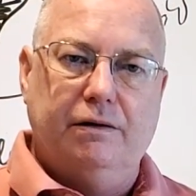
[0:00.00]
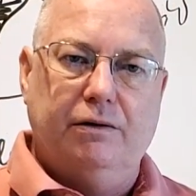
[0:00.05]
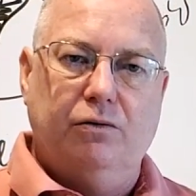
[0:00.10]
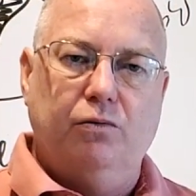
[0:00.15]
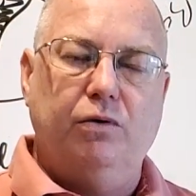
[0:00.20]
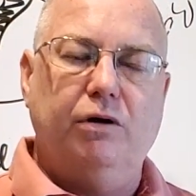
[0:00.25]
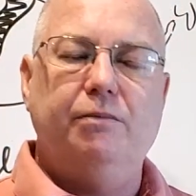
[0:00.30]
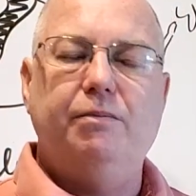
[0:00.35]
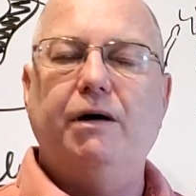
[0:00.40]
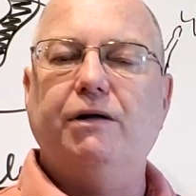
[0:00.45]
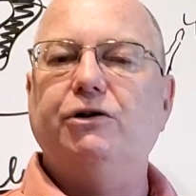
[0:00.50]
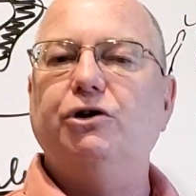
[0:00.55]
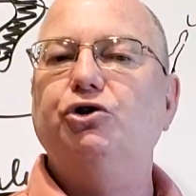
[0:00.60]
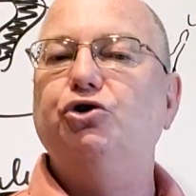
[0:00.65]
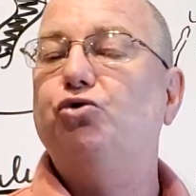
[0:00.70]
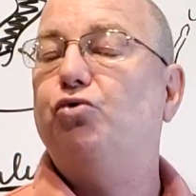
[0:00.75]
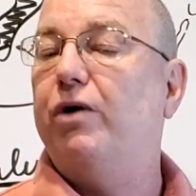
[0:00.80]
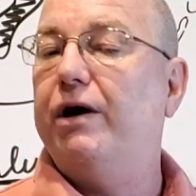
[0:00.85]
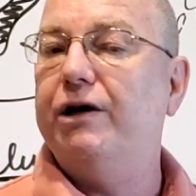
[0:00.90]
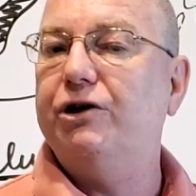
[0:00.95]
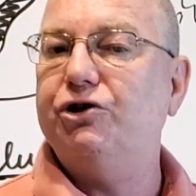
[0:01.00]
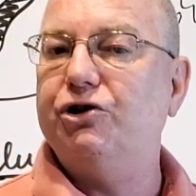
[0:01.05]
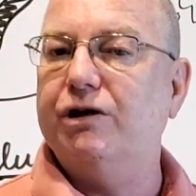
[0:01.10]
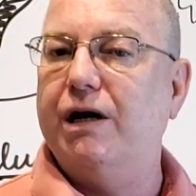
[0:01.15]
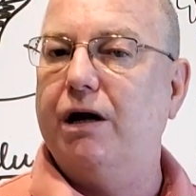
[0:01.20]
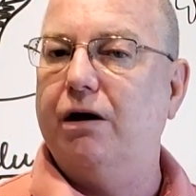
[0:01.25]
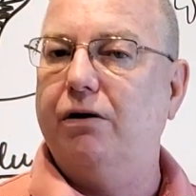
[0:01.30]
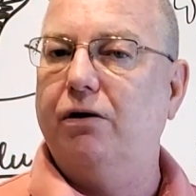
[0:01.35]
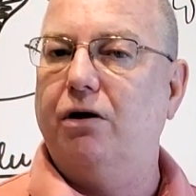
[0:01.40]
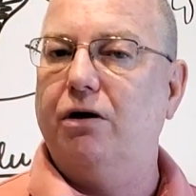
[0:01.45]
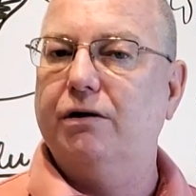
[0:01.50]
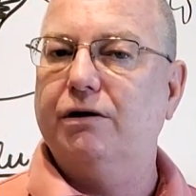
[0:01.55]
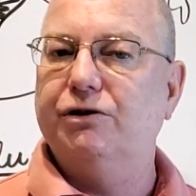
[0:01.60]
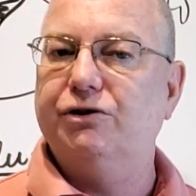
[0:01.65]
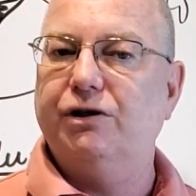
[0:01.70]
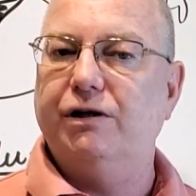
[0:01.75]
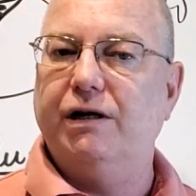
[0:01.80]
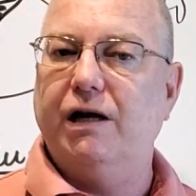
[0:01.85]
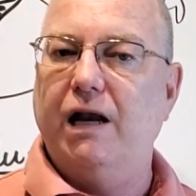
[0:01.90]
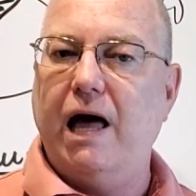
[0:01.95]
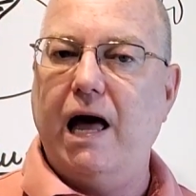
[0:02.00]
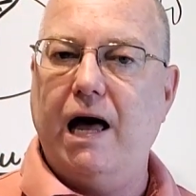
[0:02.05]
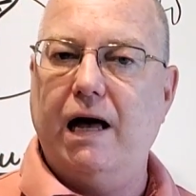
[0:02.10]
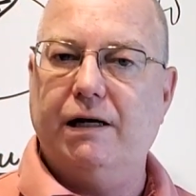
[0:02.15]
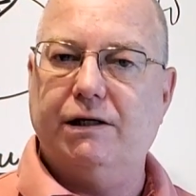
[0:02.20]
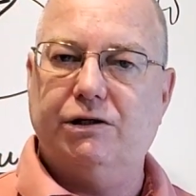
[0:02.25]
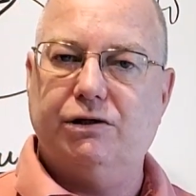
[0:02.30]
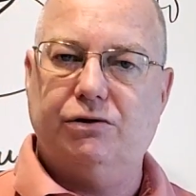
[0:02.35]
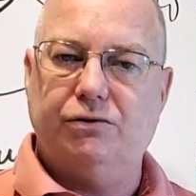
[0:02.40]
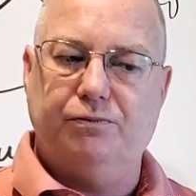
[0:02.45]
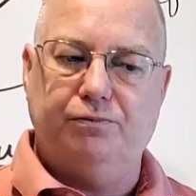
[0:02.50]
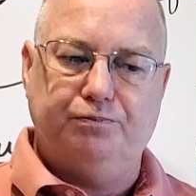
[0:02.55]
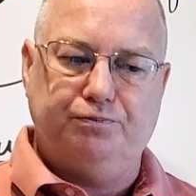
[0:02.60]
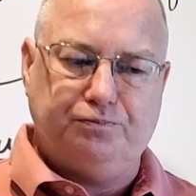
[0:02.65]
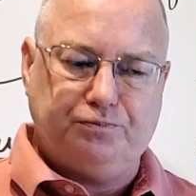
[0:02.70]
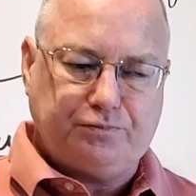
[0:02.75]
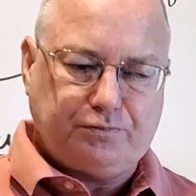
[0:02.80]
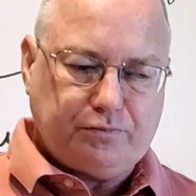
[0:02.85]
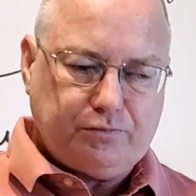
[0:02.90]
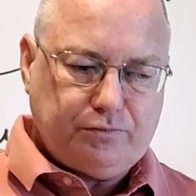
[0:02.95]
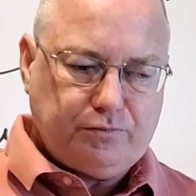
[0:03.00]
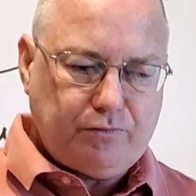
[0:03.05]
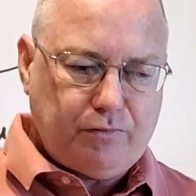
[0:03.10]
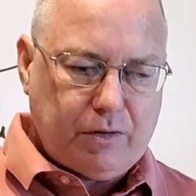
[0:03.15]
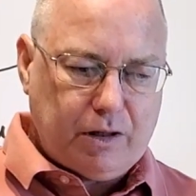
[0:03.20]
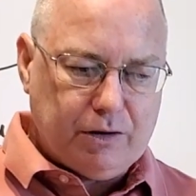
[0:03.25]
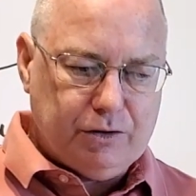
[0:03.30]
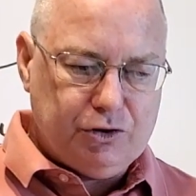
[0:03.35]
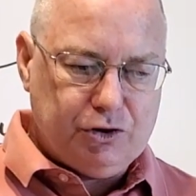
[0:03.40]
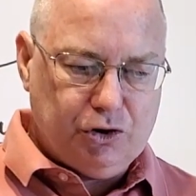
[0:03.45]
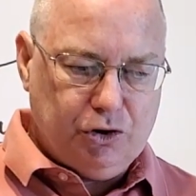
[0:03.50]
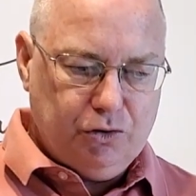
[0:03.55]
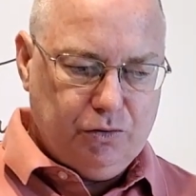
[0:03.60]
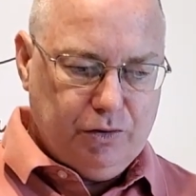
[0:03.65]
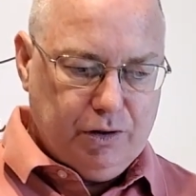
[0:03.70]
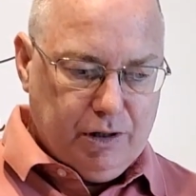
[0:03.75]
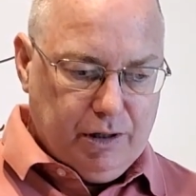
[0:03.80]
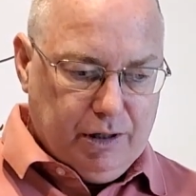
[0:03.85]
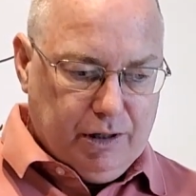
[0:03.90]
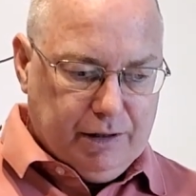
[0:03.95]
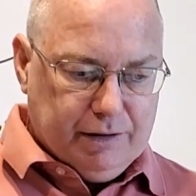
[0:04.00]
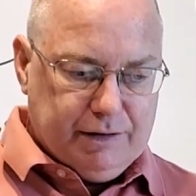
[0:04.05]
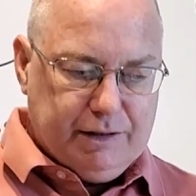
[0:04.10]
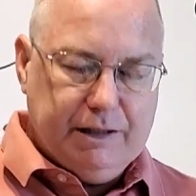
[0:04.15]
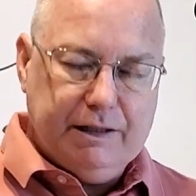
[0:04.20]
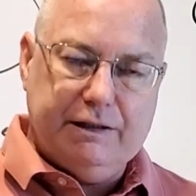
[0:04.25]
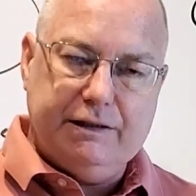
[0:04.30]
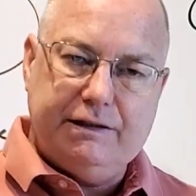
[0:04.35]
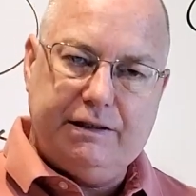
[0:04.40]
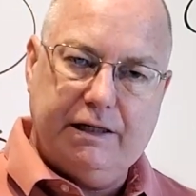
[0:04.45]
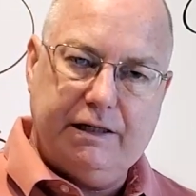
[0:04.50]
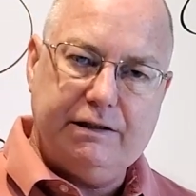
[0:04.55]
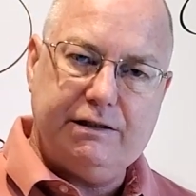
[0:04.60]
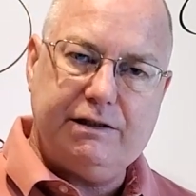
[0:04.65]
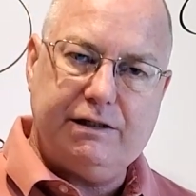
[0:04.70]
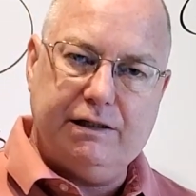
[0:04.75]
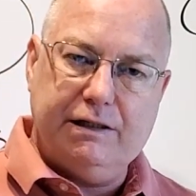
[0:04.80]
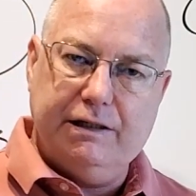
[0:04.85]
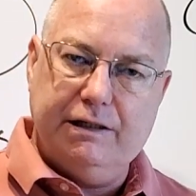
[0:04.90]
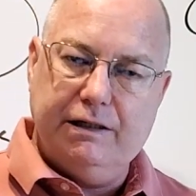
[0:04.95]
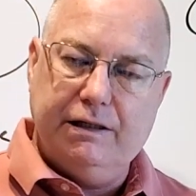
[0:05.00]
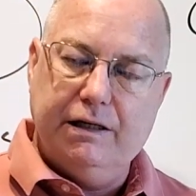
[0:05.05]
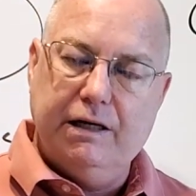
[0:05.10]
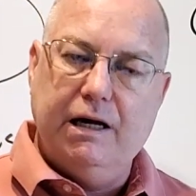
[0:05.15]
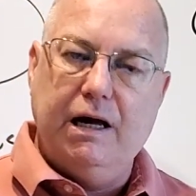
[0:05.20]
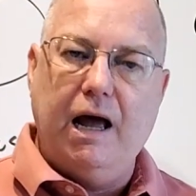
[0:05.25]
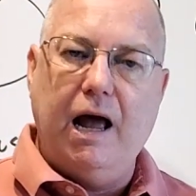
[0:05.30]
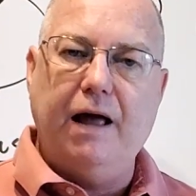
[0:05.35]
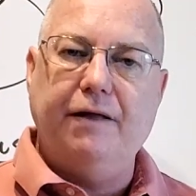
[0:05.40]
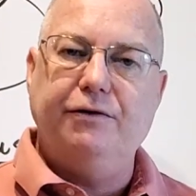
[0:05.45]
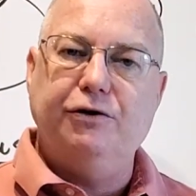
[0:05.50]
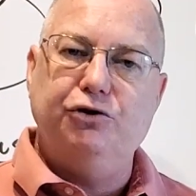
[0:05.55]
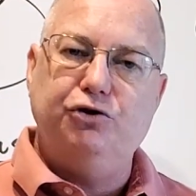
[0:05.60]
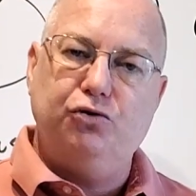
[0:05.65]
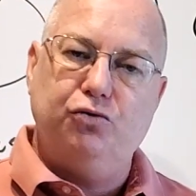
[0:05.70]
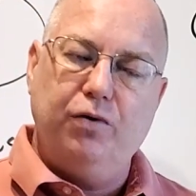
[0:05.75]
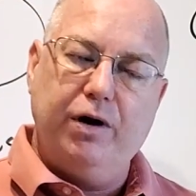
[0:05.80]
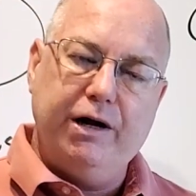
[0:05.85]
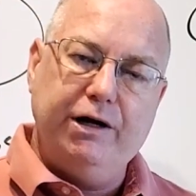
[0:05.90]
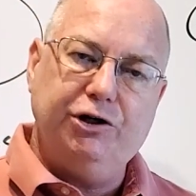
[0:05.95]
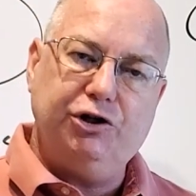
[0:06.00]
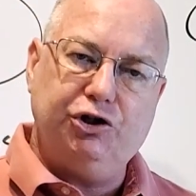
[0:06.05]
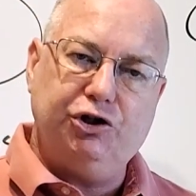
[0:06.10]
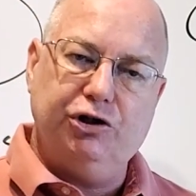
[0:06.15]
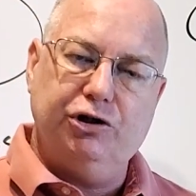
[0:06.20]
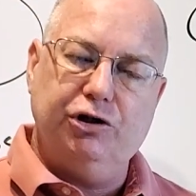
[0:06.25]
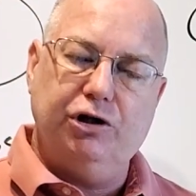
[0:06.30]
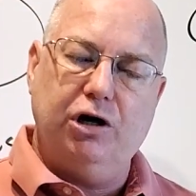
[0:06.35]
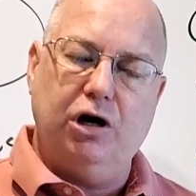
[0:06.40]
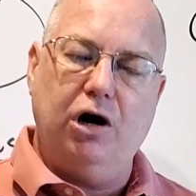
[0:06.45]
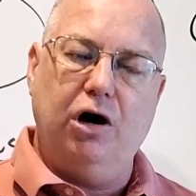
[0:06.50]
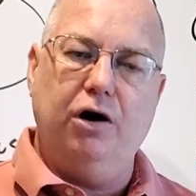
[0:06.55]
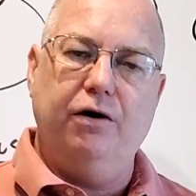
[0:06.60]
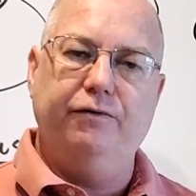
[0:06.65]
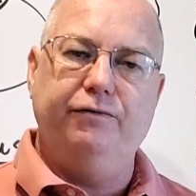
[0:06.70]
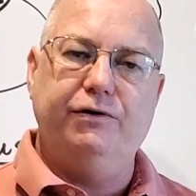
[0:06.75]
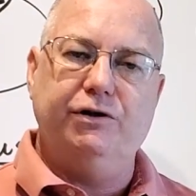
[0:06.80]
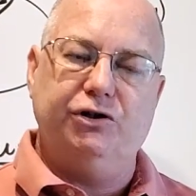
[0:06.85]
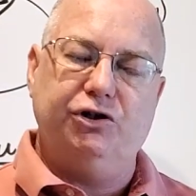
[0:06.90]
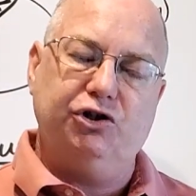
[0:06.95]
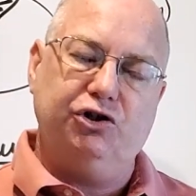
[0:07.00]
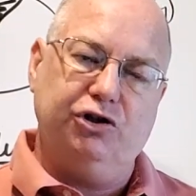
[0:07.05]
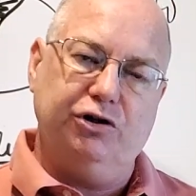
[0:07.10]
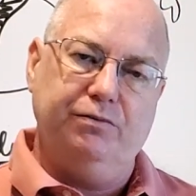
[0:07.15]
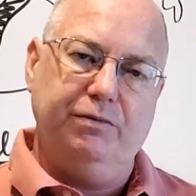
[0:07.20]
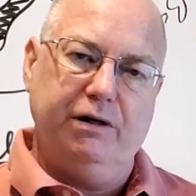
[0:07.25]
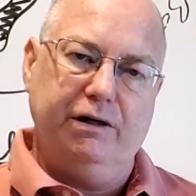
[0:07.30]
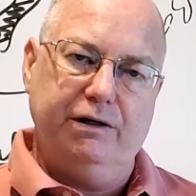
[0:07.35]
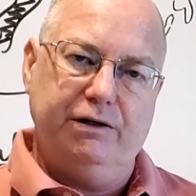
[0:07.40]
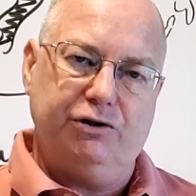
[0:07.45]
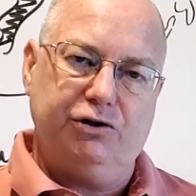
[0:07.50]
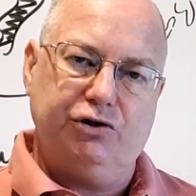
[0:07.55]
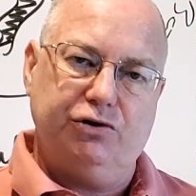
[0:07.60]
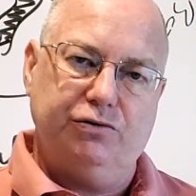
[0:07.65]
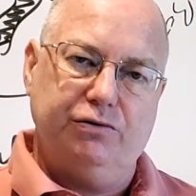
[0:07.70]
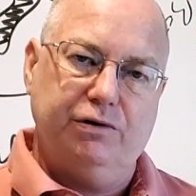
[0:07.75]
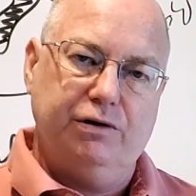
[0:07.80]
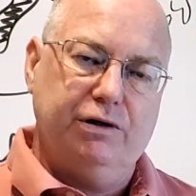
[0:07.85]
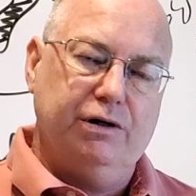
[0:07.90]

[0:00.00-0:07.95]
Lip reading: What about the duration? How long does it last? So the intensity and the duration of the stimulus.